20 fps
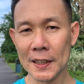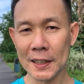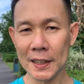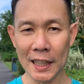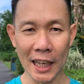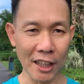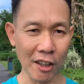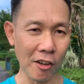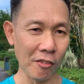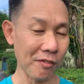
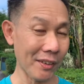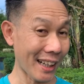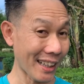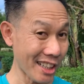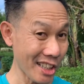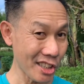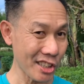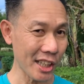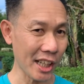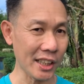lack of
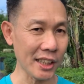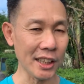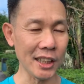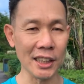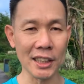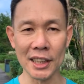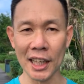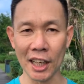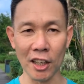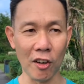
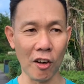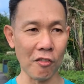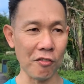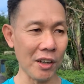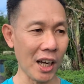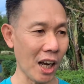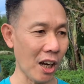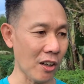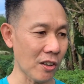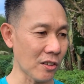understanding, lack
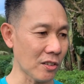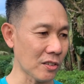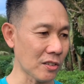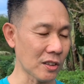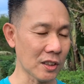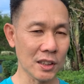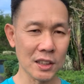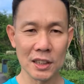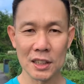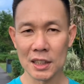of
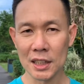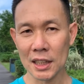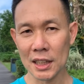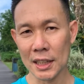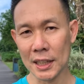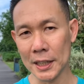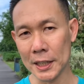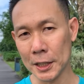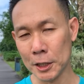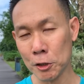how
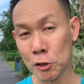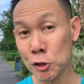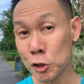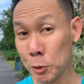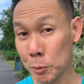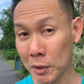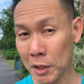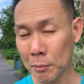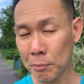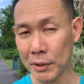
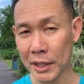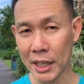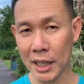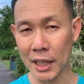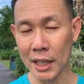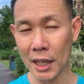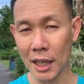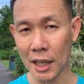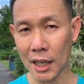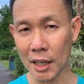consumer
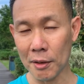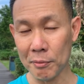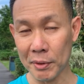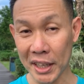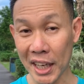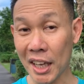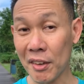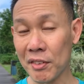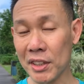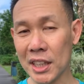
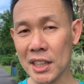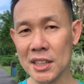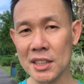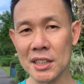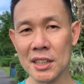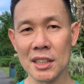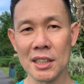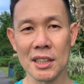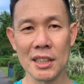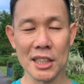
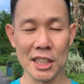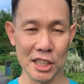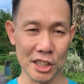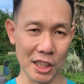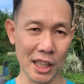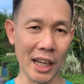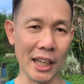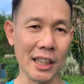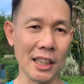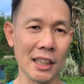behaviors
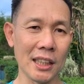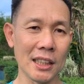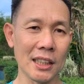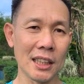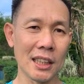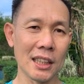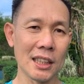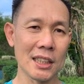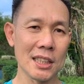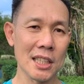is like,
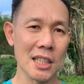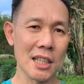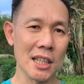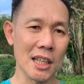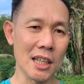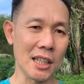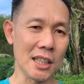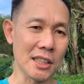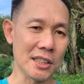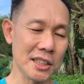
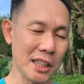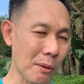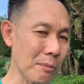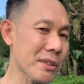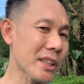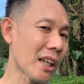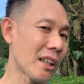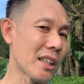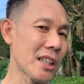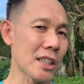
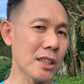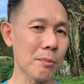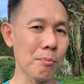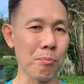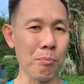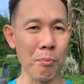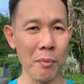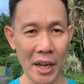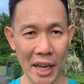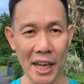some sellers
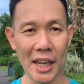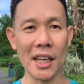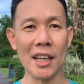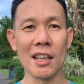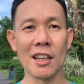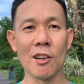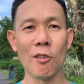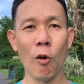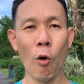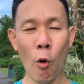may
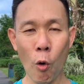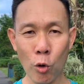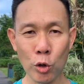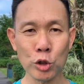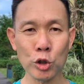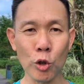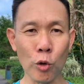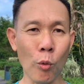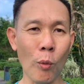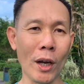
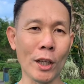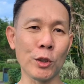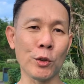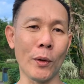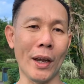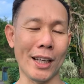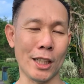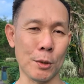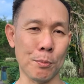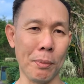also want
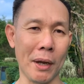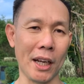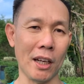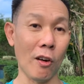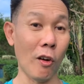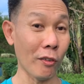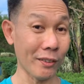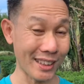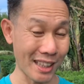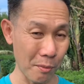to expect
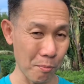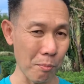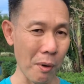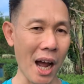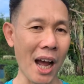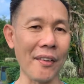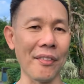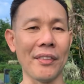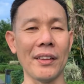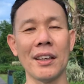or
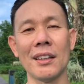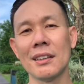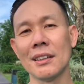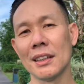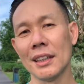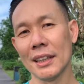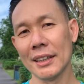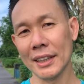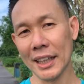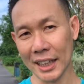demand
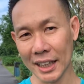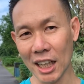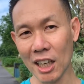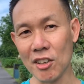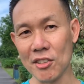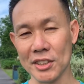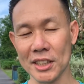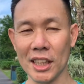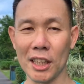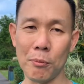that
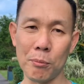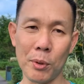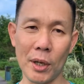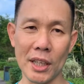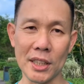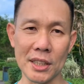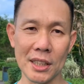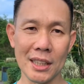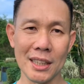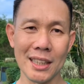kind of selling
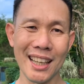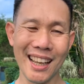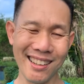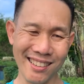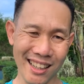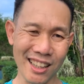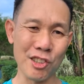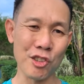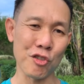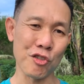price.
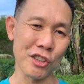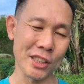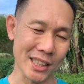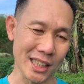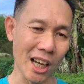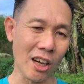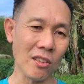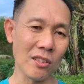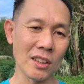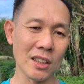And as a
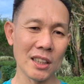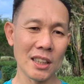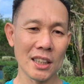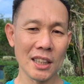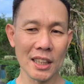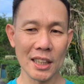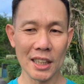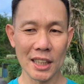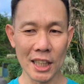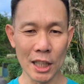result,
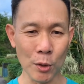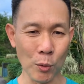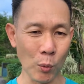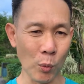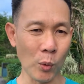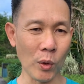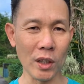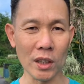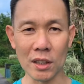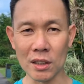it
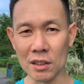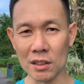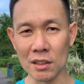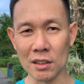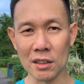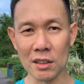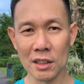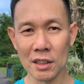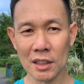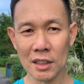
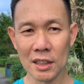will